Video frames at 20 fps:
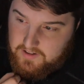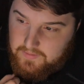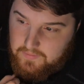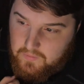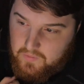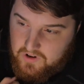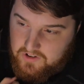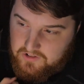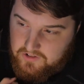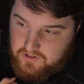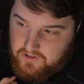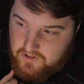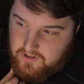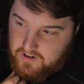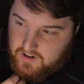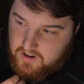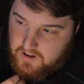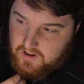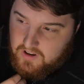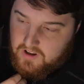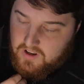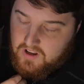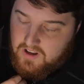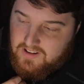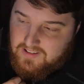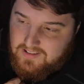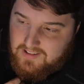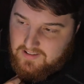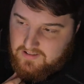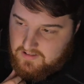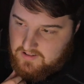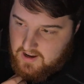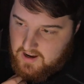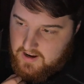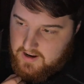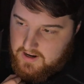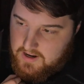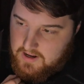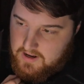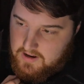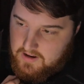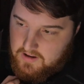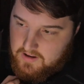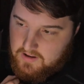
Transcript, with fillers: in Western society.